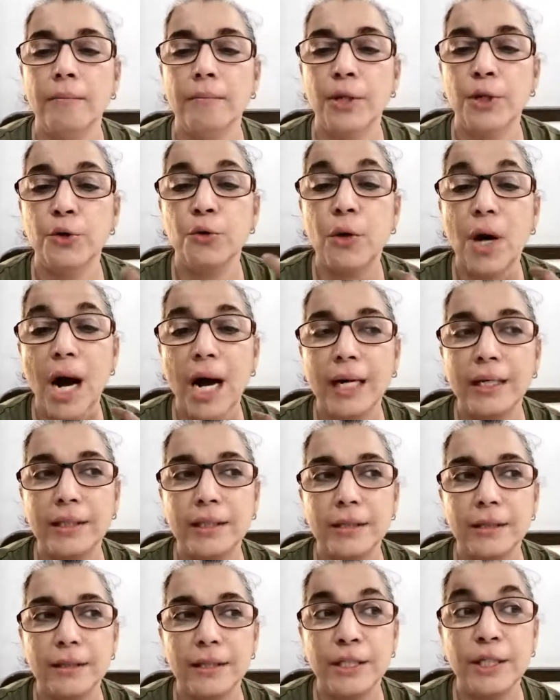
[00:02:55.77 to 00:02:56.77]
you can't
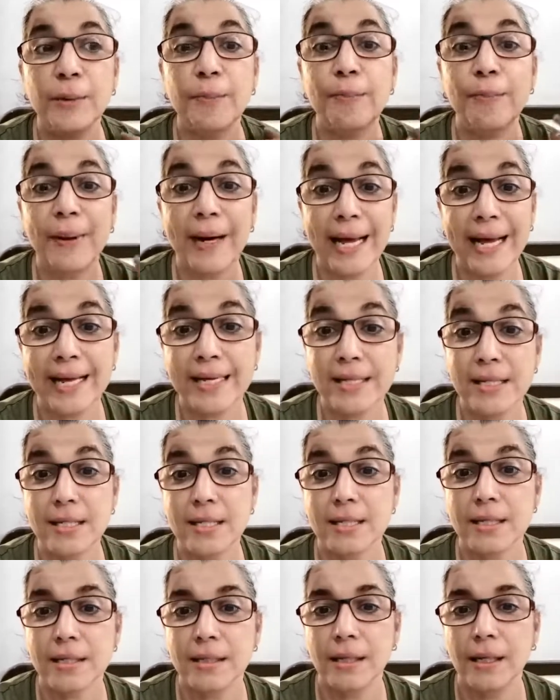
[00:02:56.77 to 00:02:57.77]

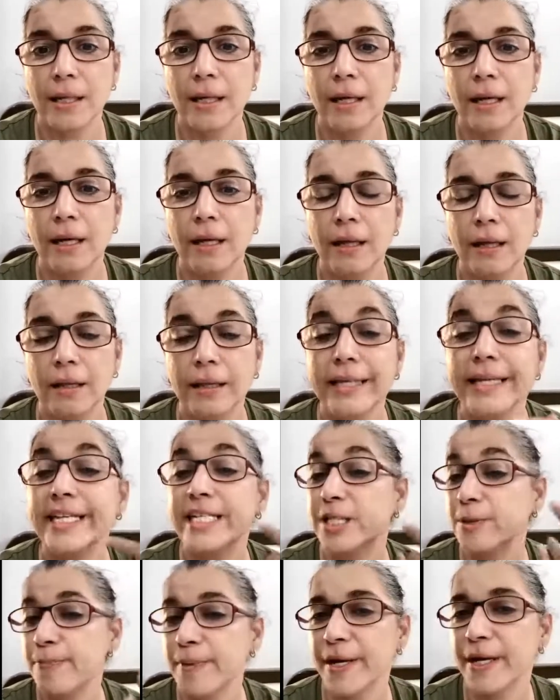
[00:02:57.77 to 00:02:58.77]
replace the
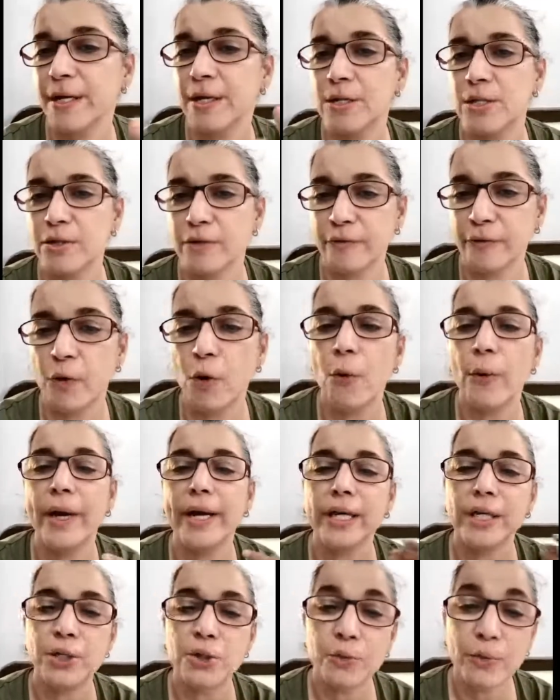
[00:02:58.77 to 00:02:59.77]
experience of
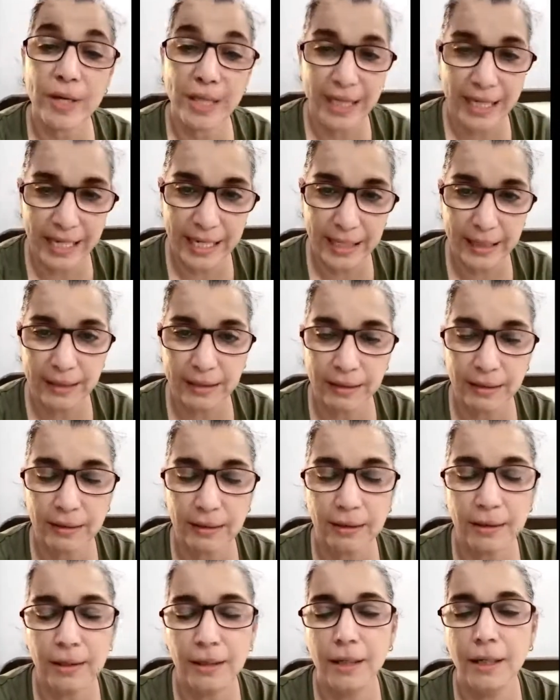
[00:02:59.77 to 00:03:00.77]
going to a
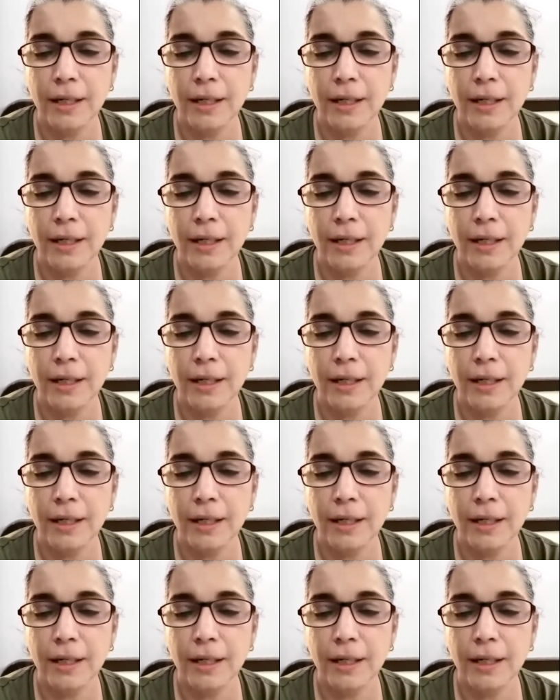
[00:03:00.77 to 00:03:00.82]
theater